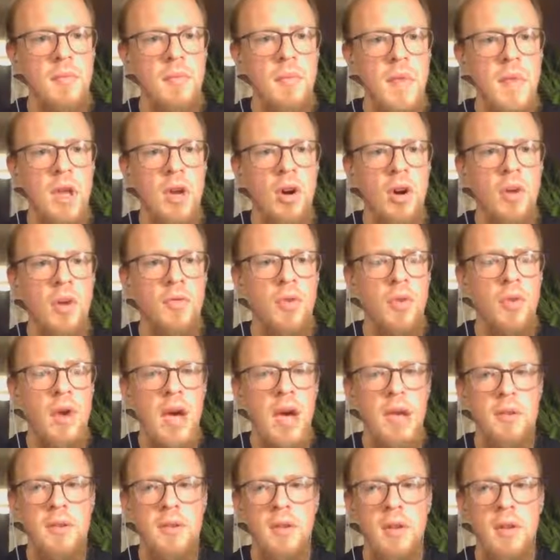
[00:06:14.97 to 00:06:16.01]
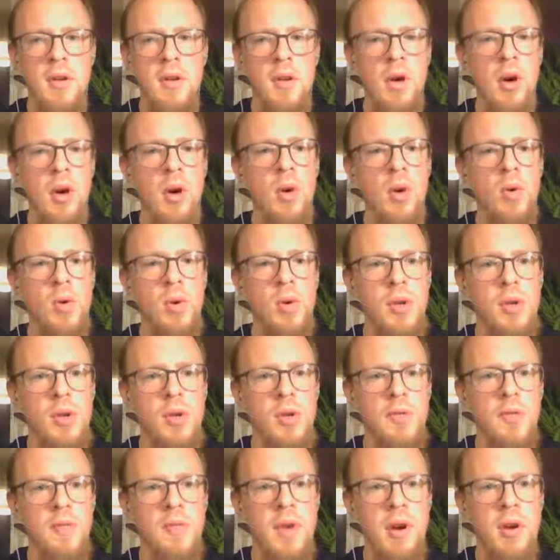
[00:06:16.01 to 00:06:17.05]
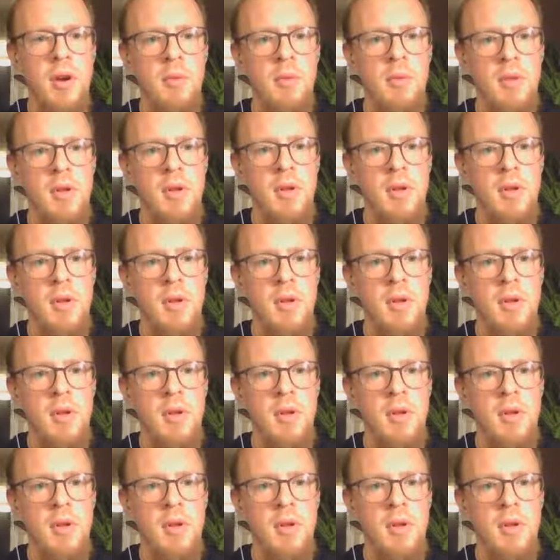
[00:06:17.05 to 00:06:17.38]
overwrite an old variable